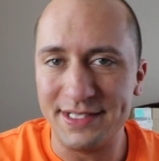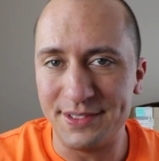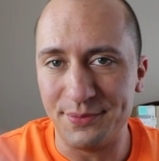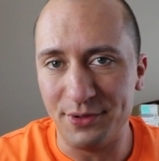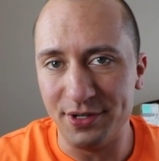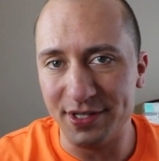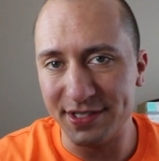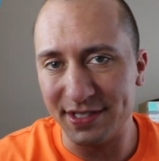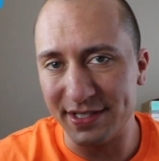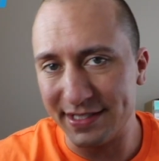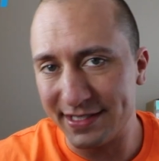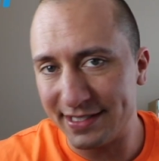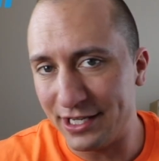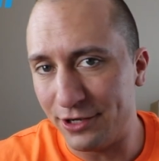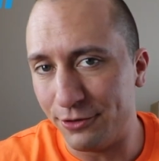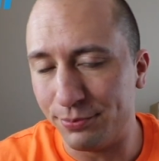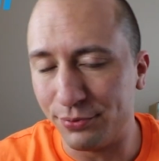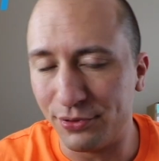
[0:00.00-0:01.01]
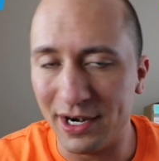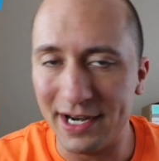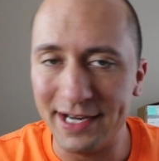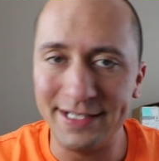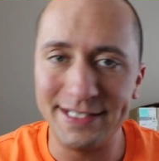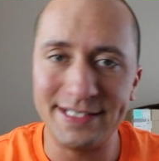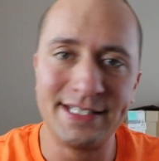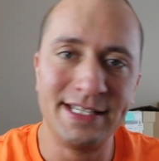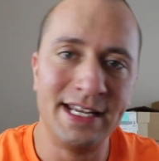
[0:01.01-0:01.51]
was, the sell
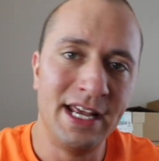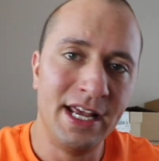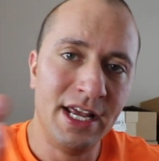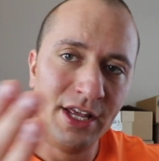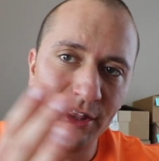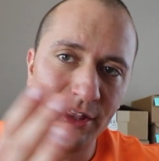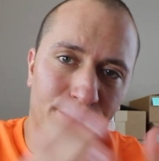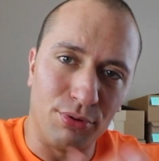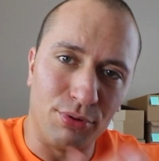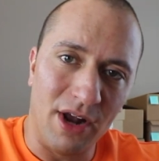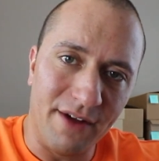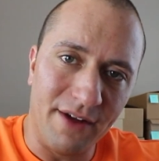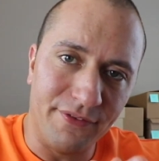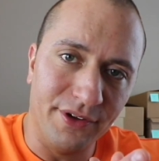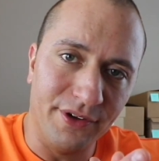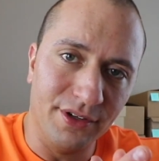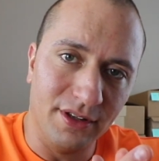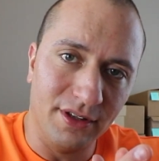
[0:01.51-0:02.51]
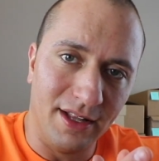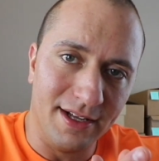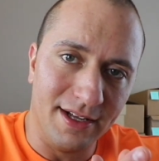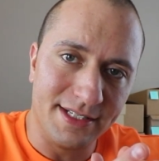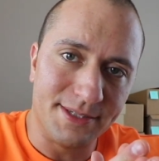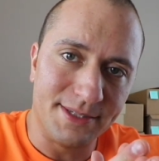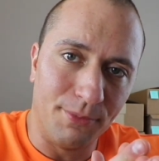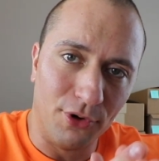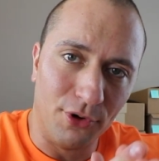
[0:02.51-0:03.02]
price, the profit
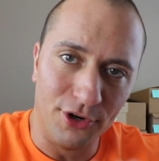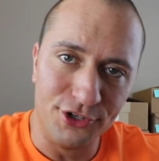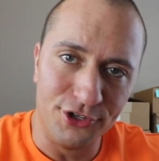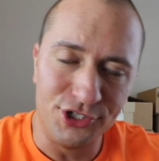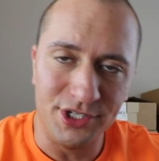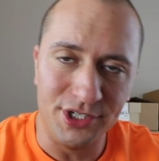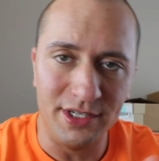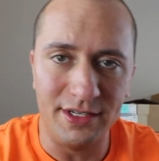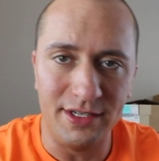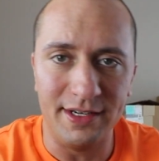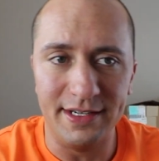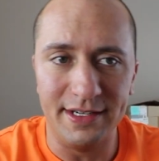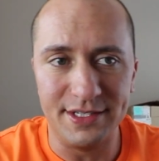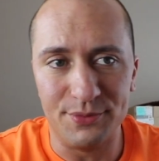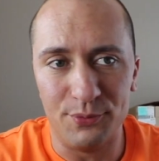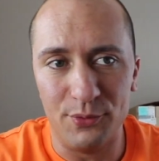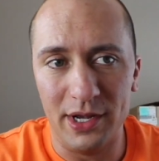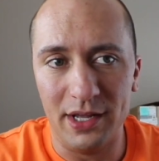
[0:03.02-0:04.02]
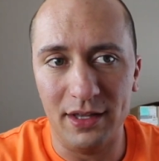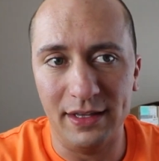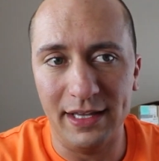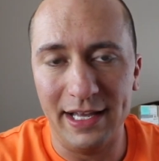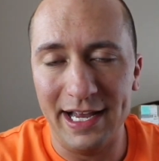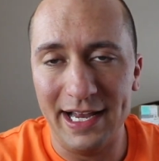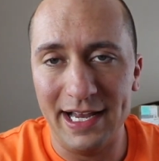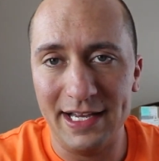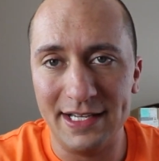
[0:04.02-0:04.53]
loss margin, as well
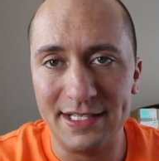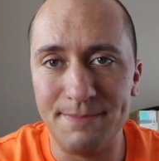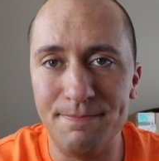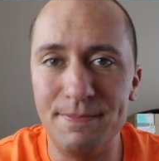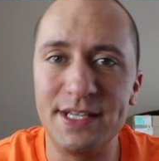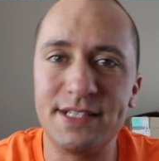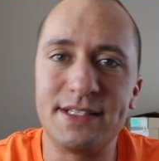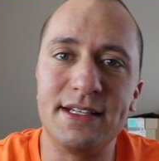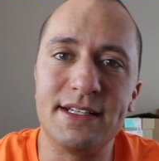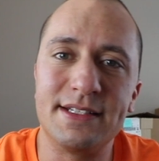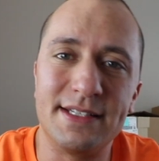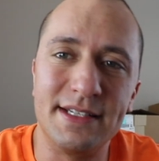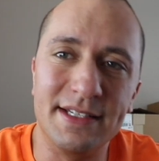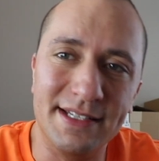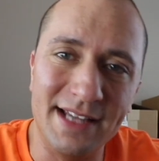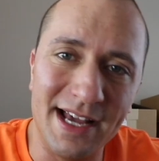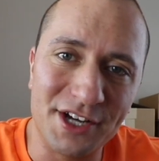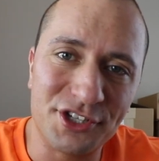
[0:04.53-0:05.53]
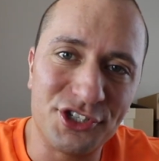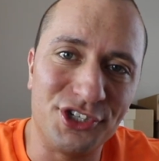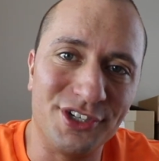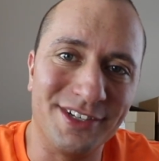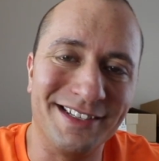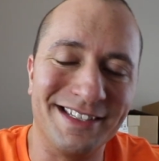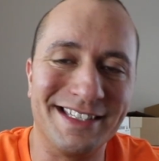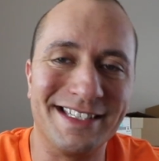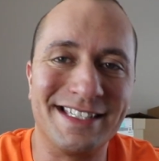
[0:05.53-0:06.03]
as business
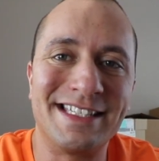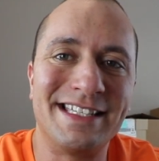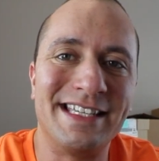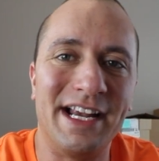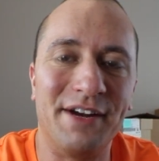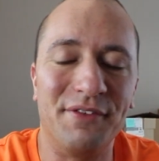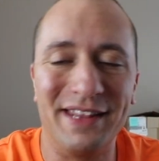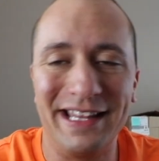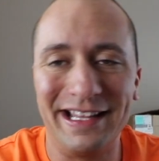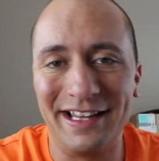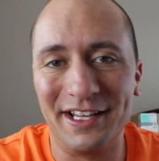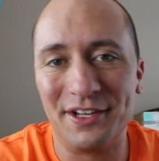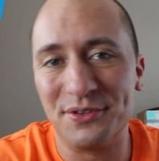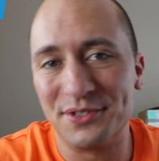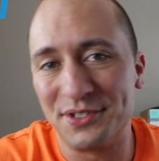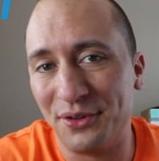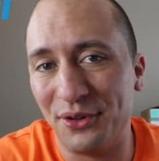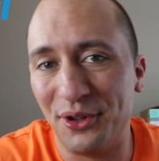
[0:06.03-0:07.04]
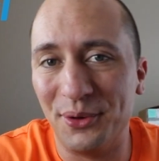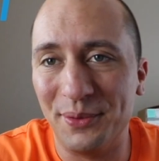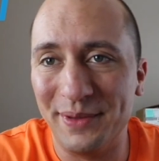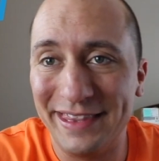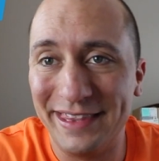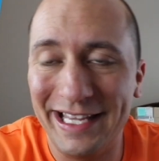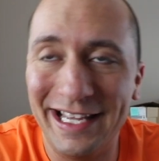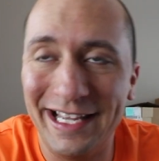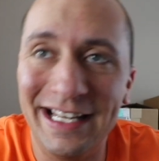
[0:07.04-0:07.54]
deductions, everything that goes along with
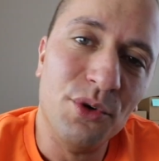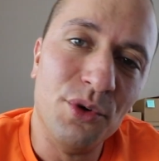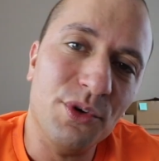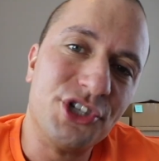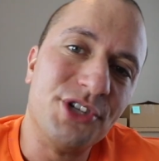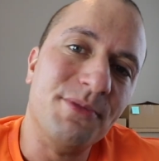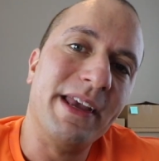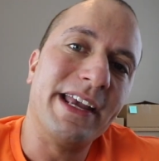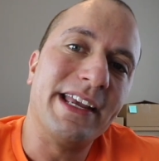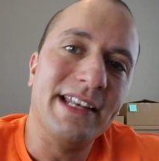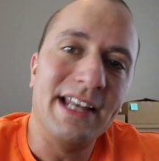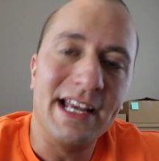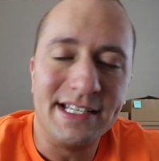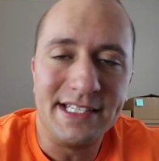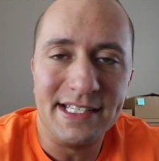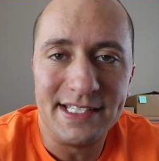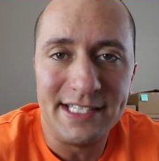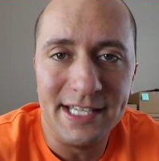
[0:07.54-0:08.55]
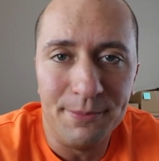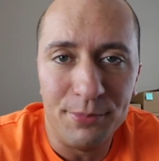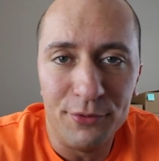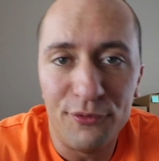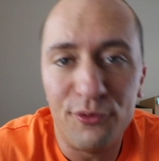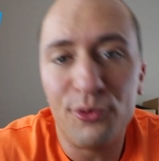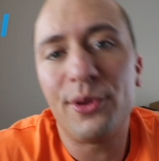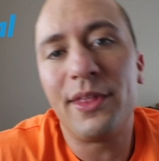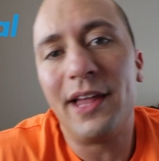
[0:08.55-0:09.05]
that, which should make it nice and simple
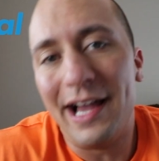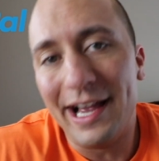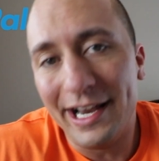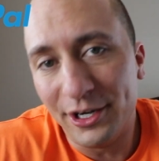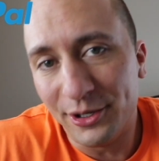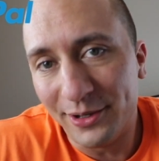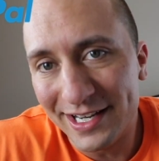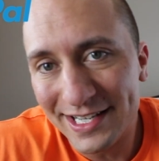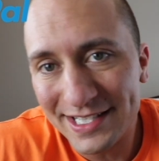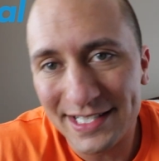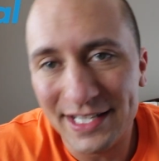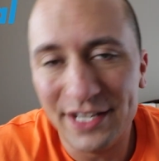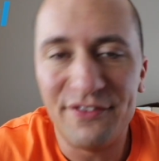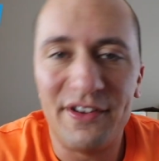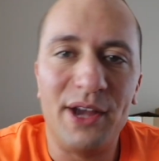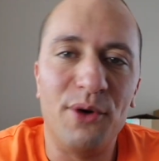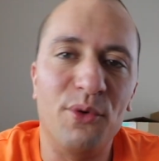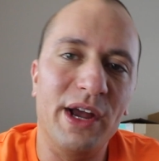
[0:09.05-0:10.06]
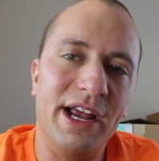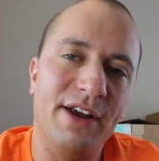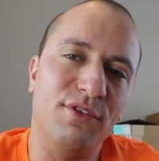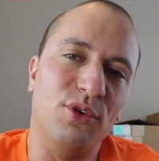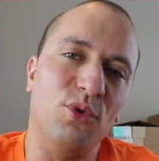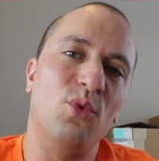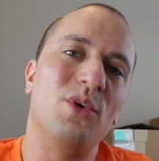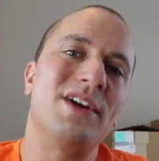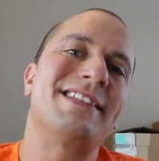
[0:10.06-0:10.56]
for the IRS if I ever
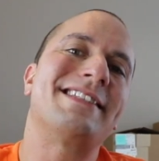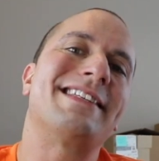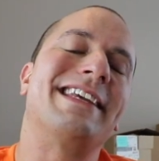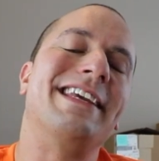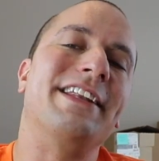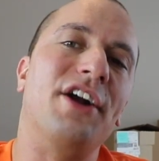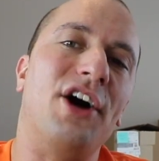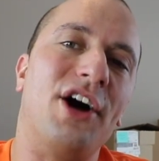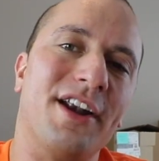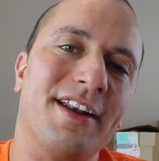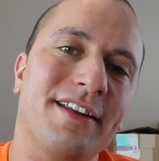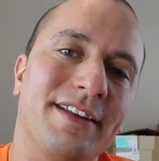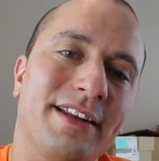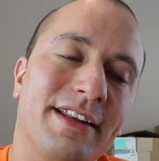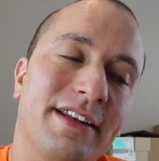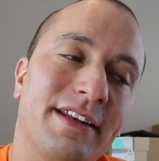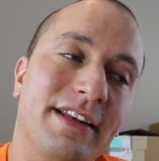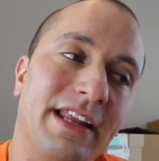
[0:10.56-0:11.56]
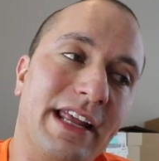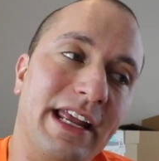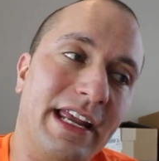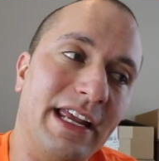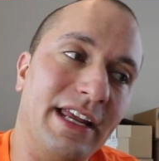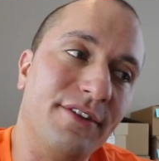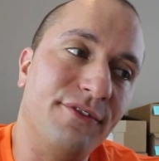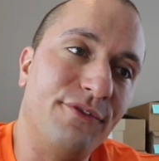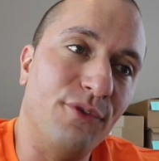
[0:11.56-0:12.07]
was to get audited,
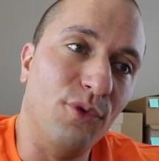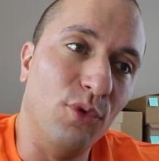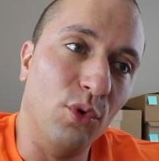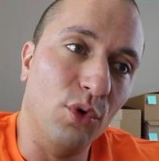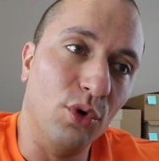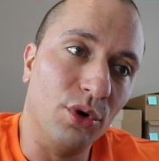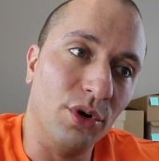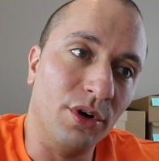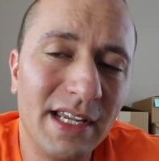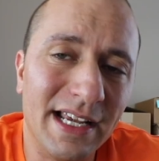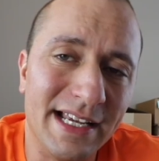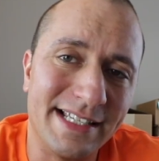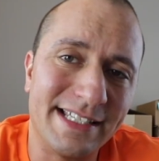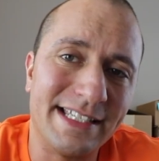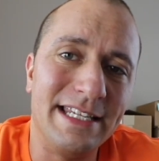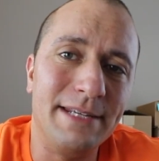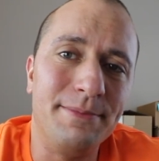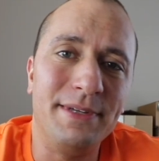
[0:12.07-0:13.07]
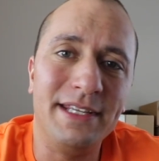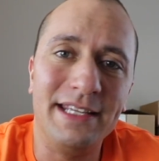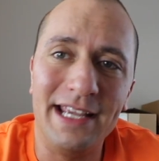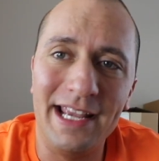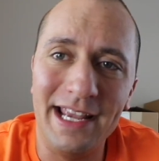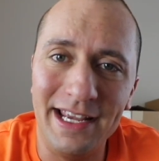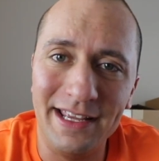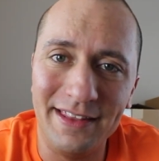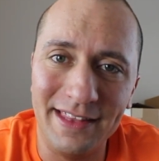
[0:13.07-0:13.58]
and for a
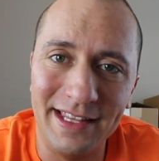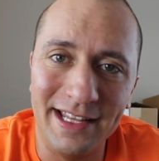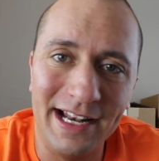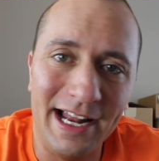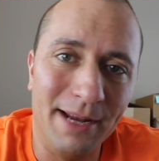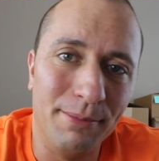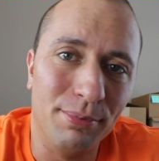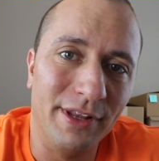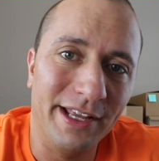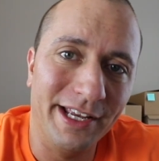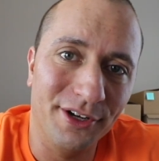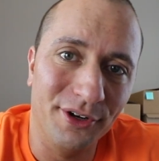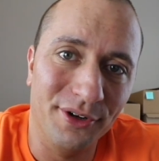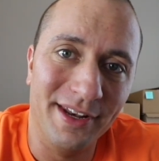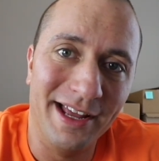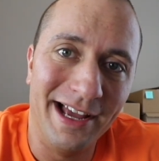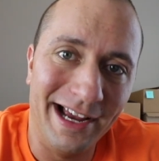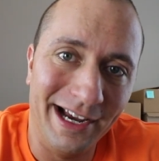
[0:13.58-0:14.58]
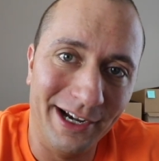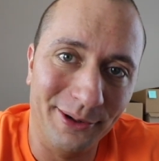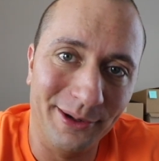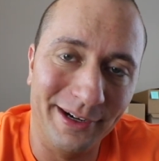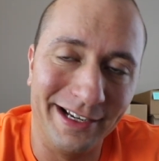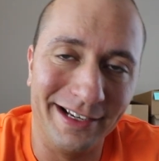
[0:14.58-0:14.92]
CPA that I plan on hiring.